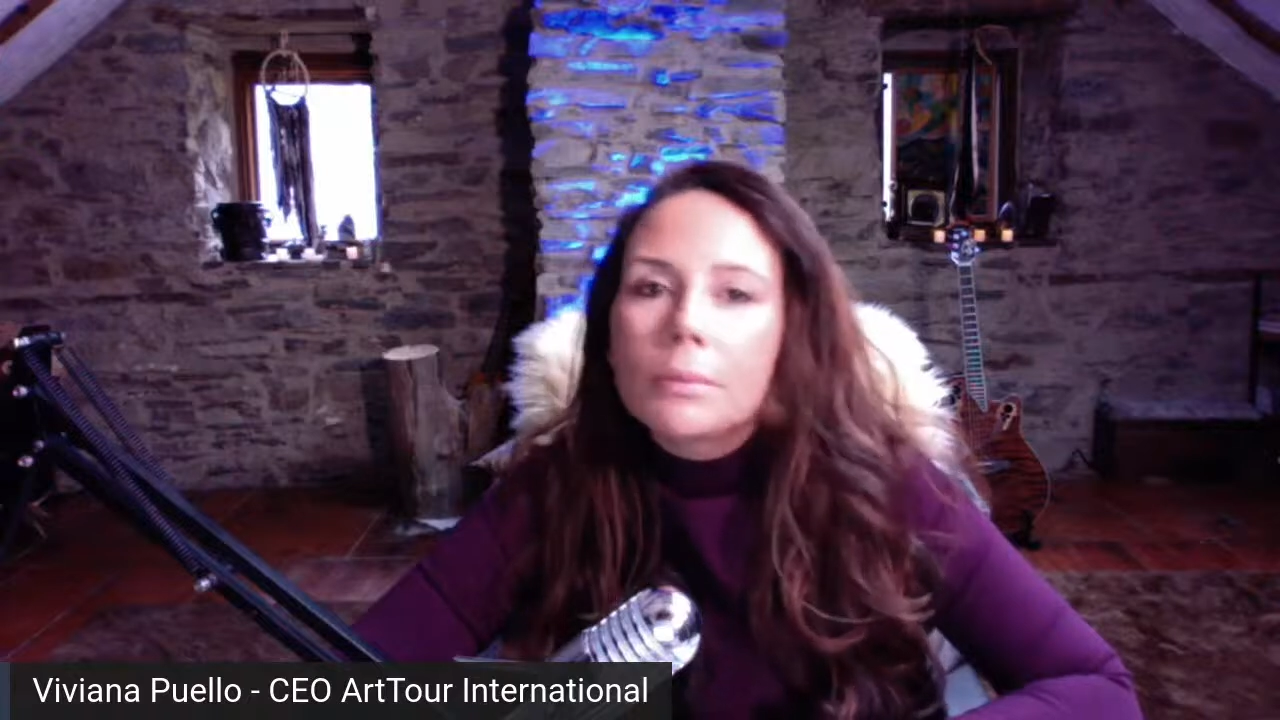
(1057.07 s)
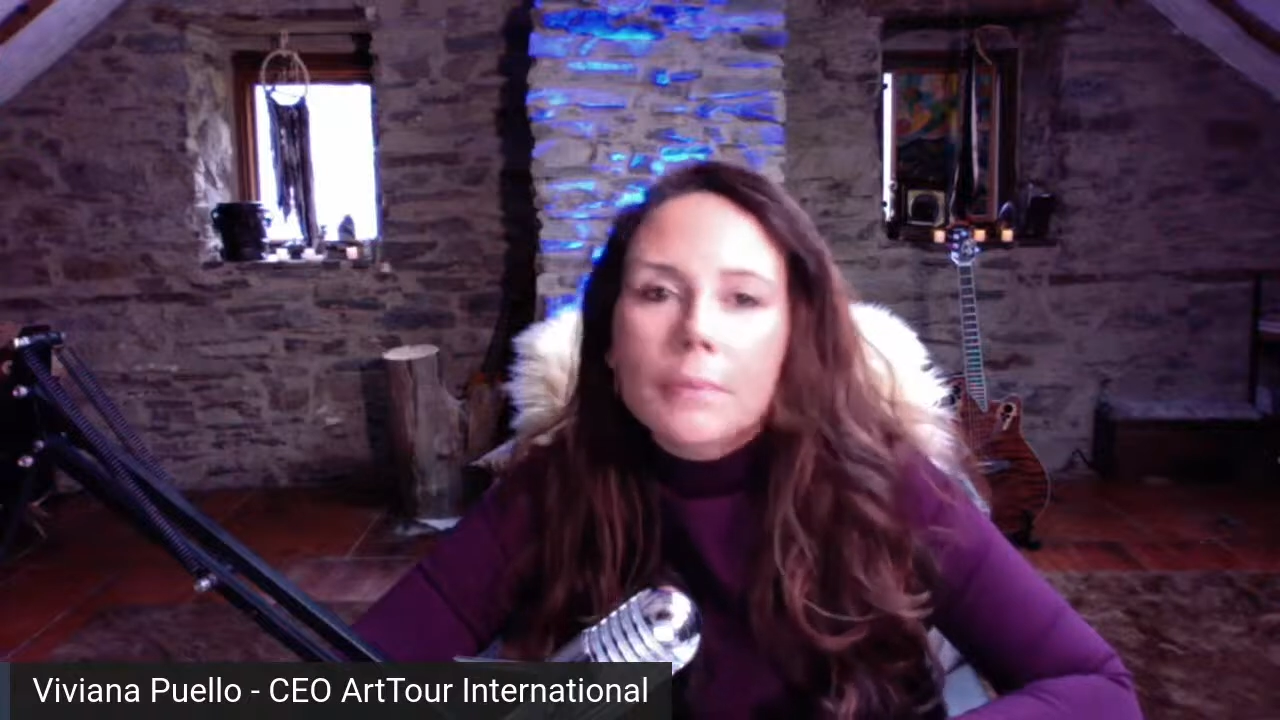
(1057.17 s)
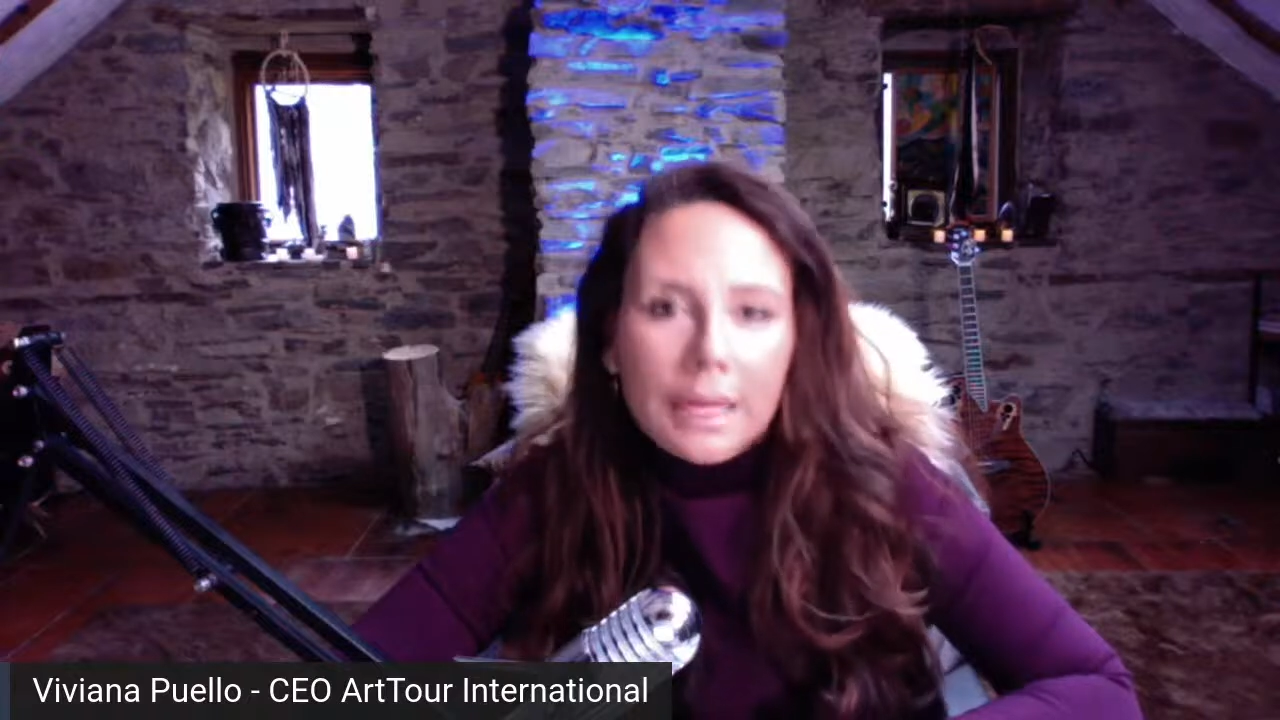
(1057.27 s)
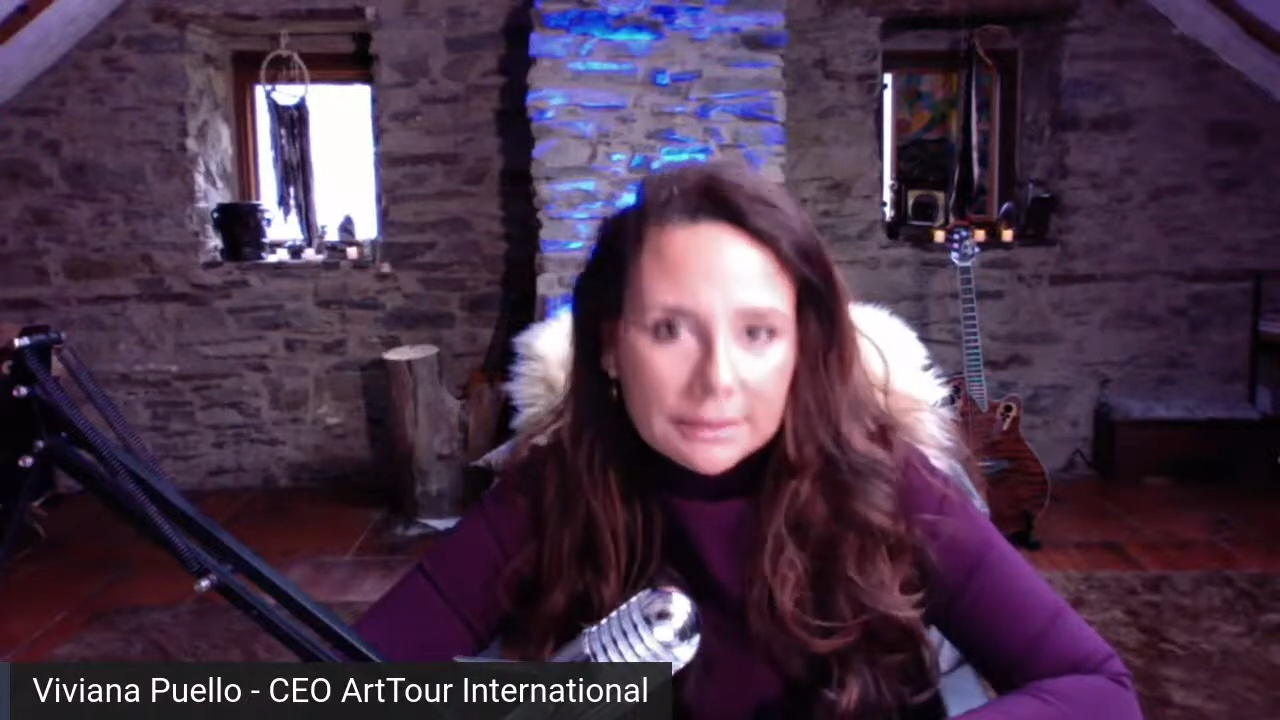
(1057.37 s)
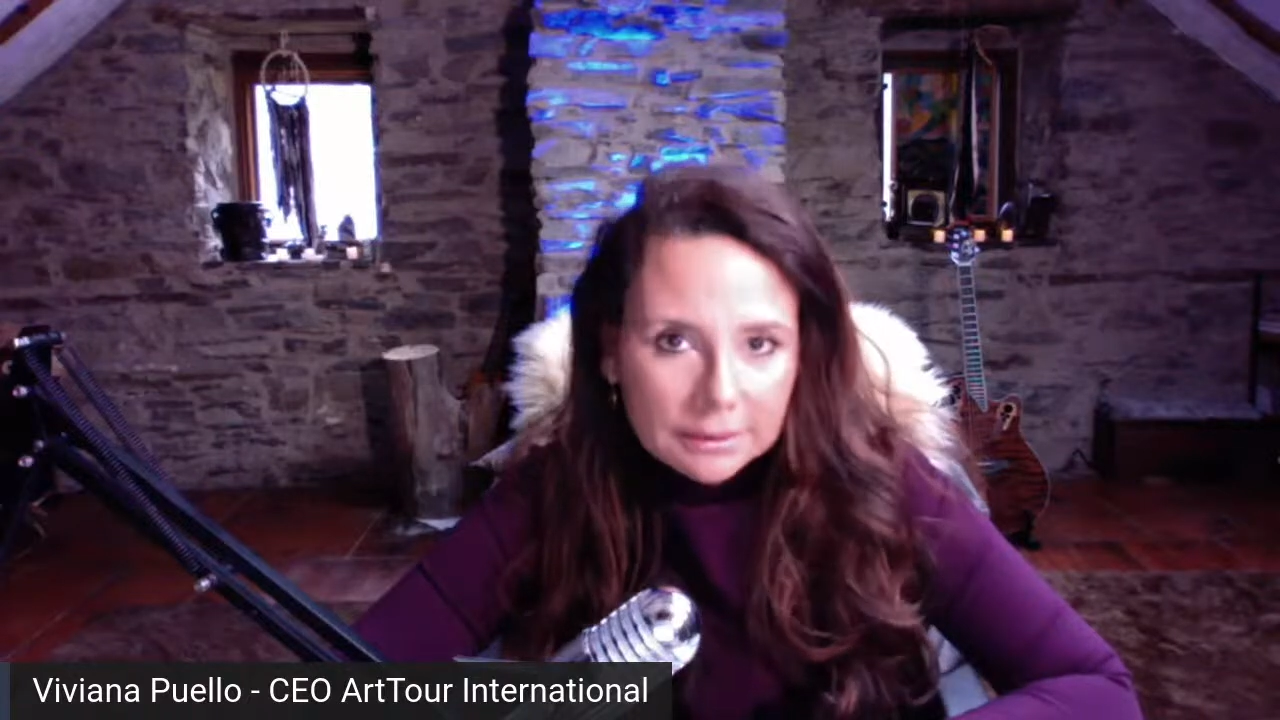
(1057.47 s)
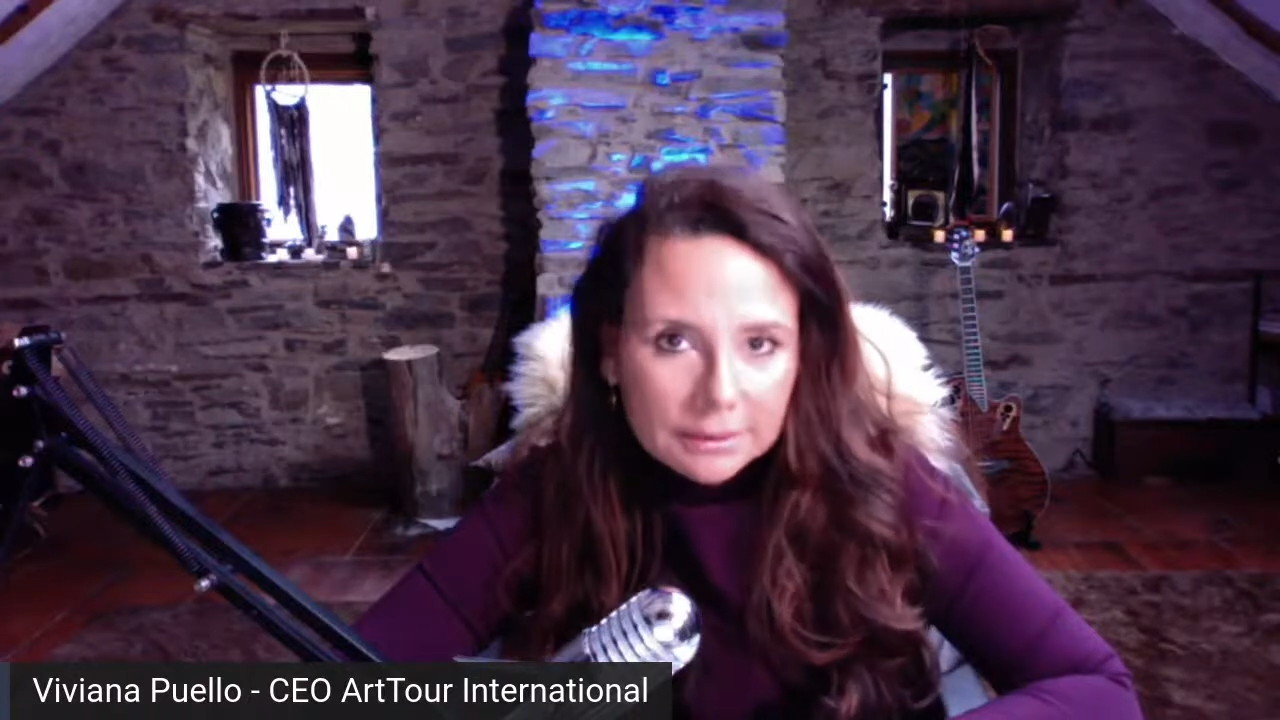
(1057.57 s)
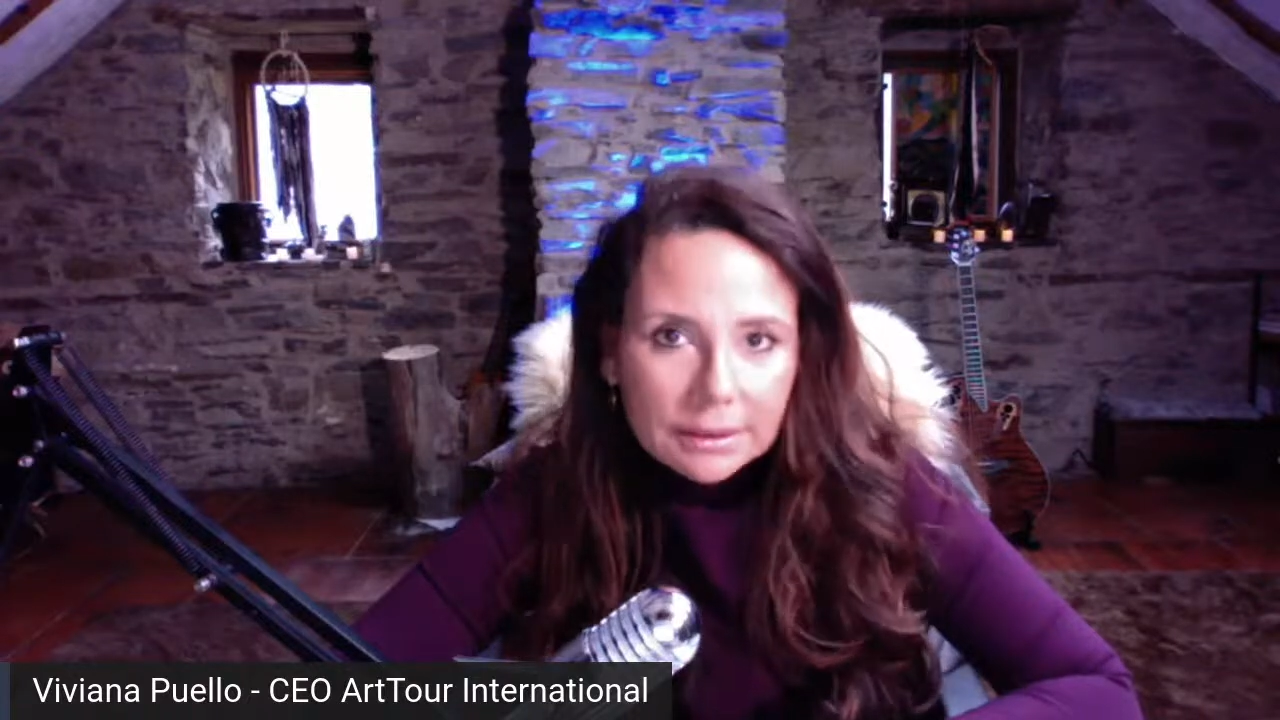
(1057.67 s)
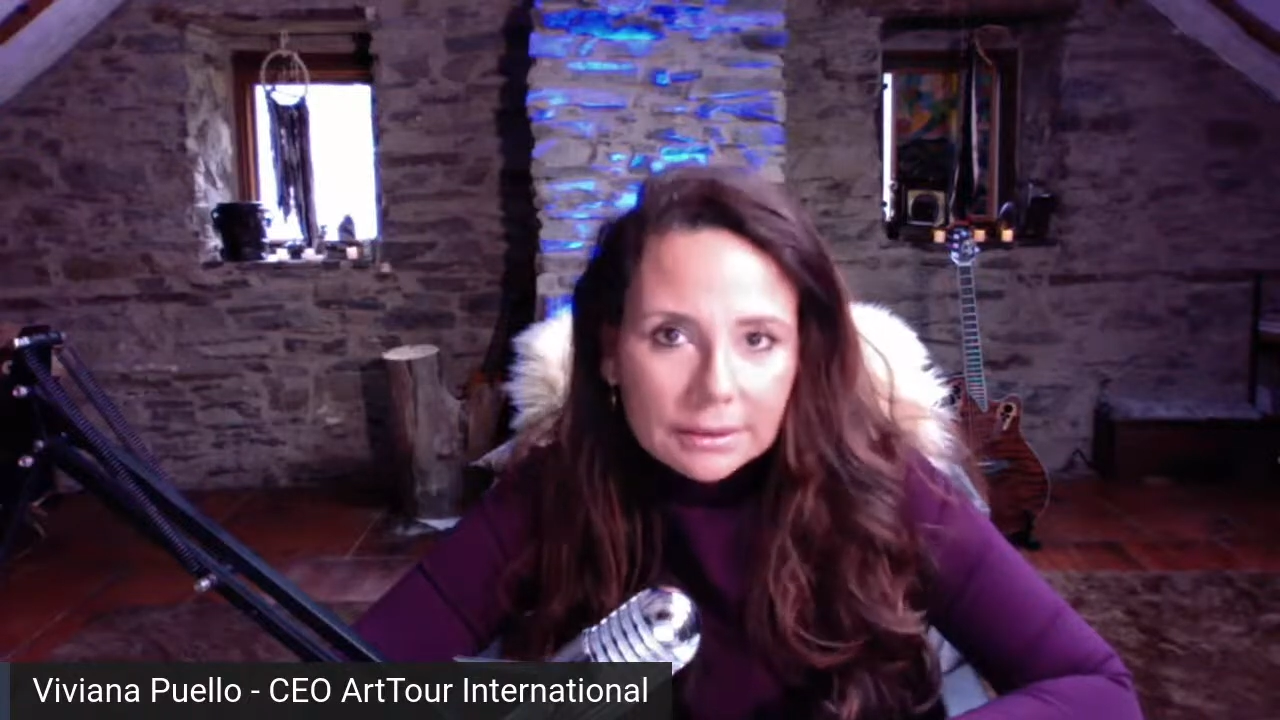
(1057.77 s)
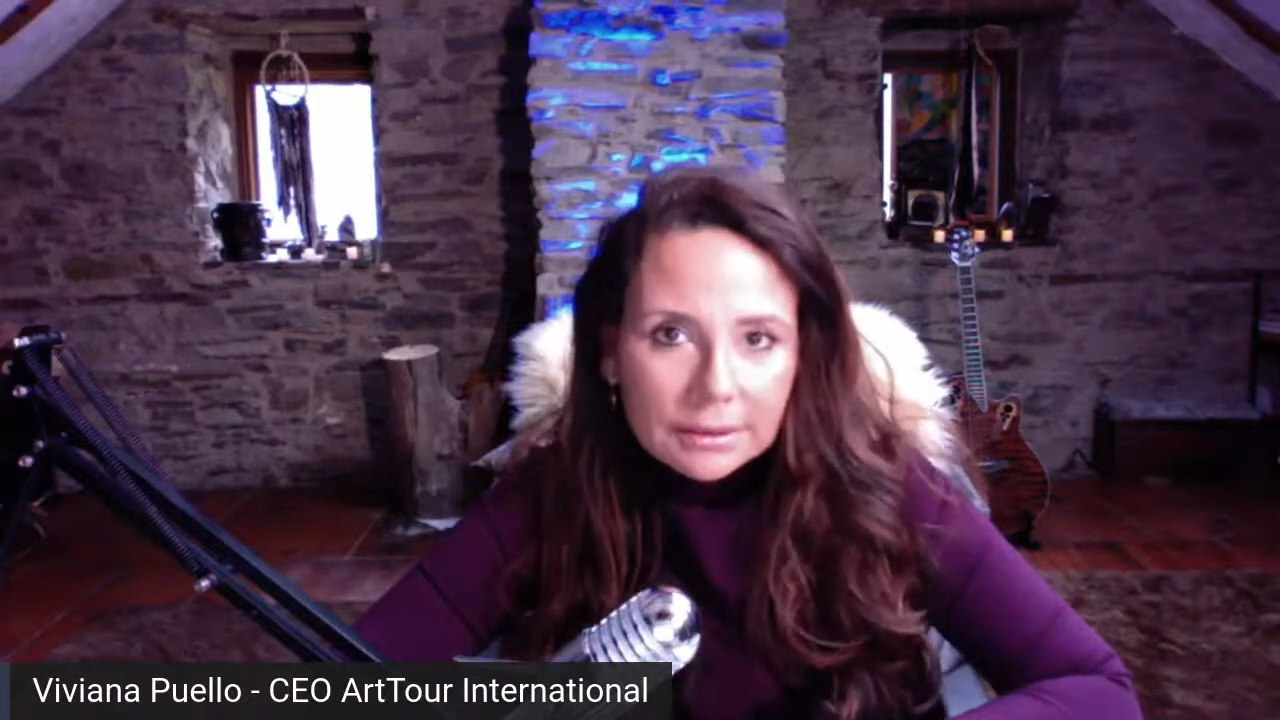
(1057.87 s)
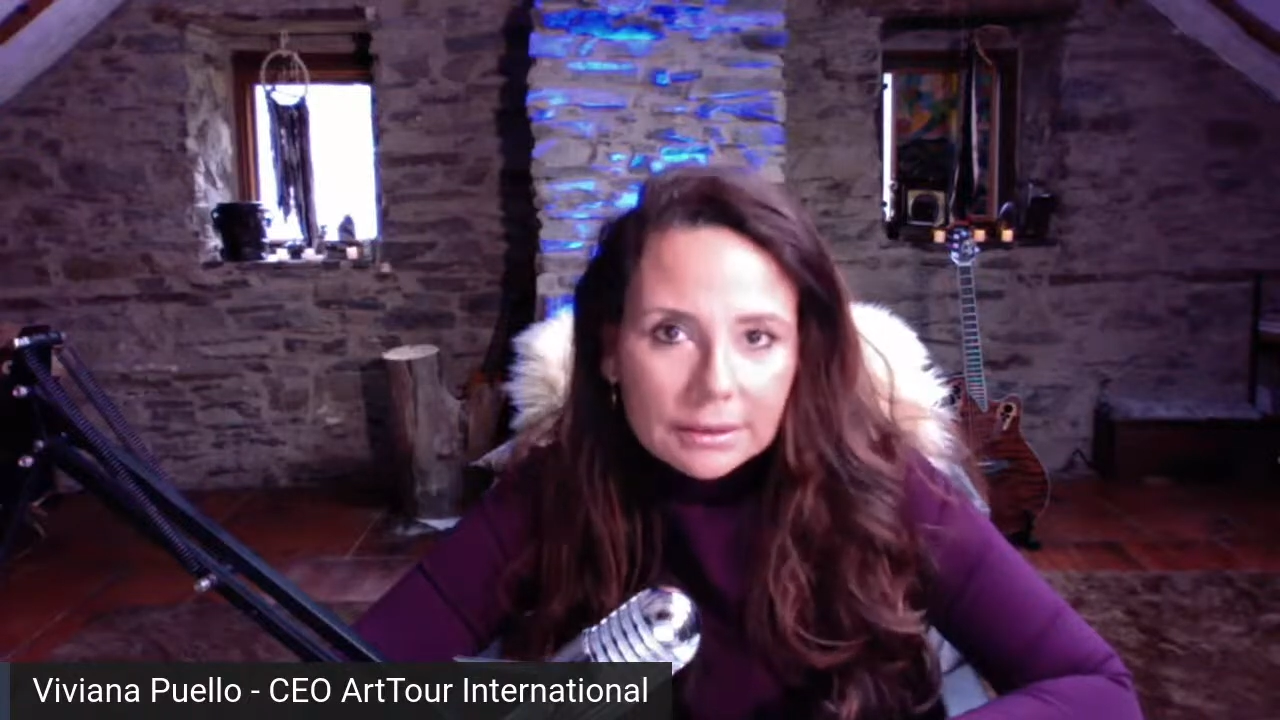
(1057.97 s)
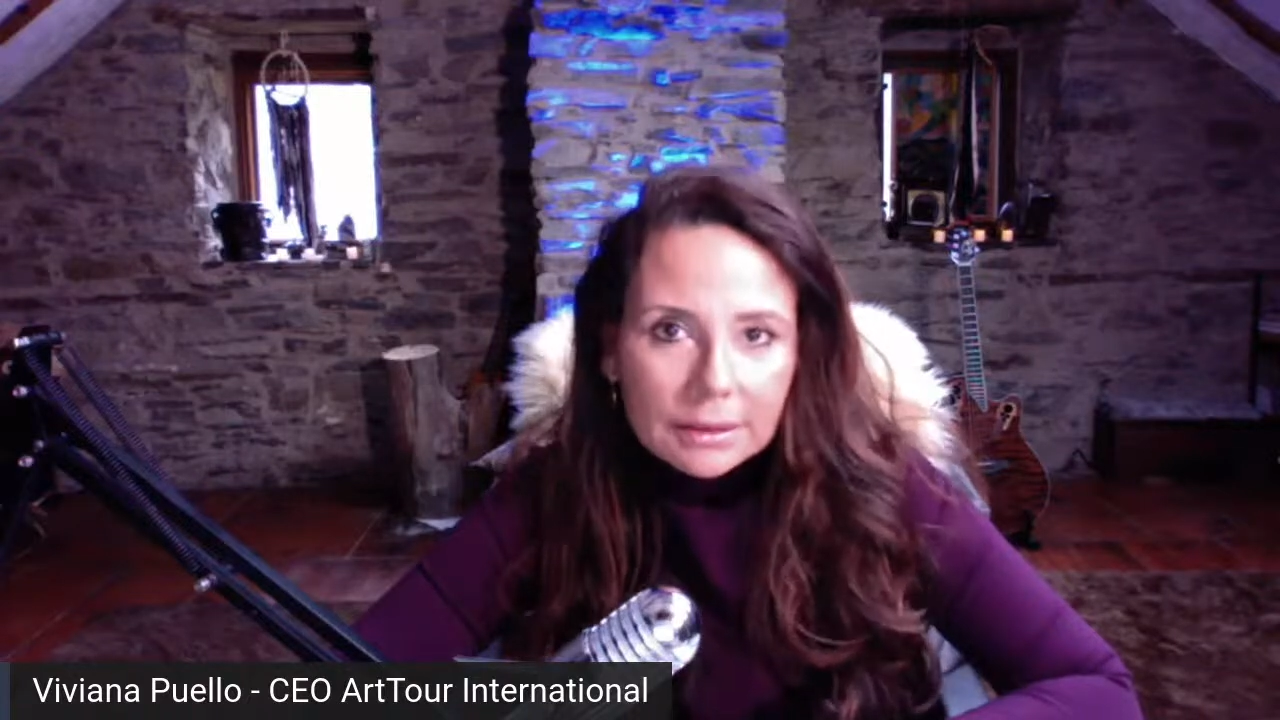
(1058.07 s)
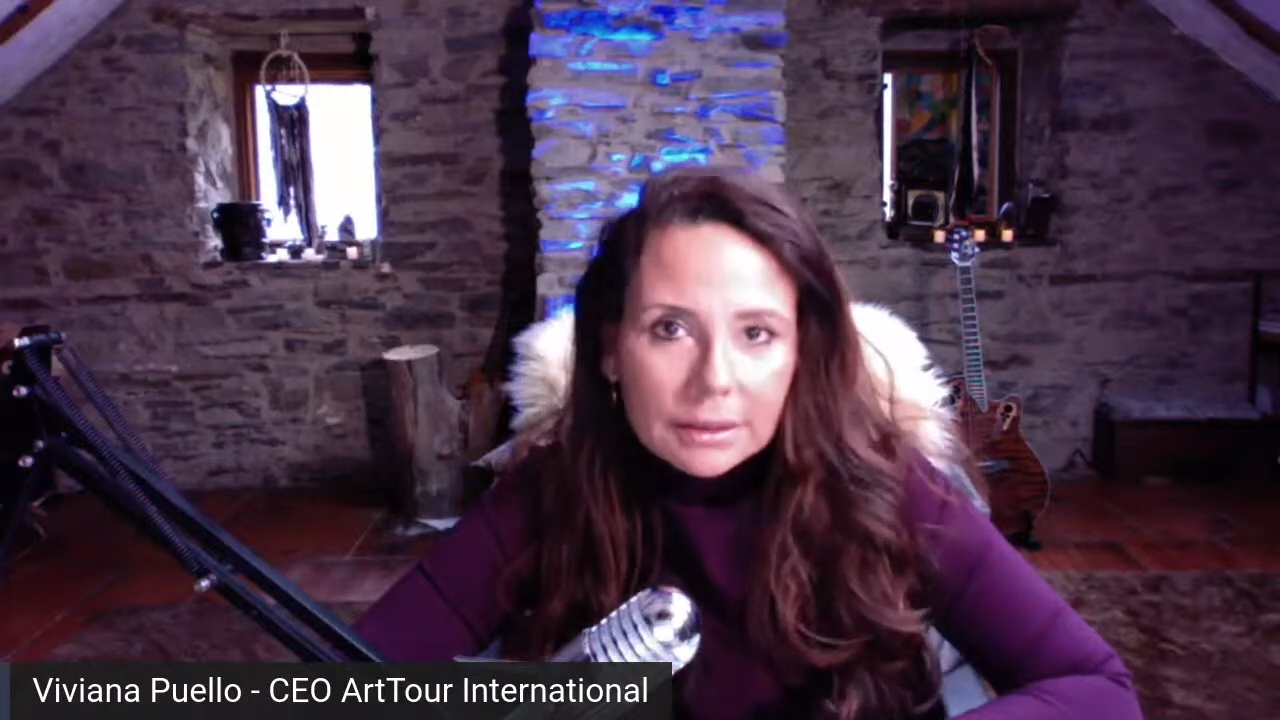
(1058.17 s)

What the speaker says: masters,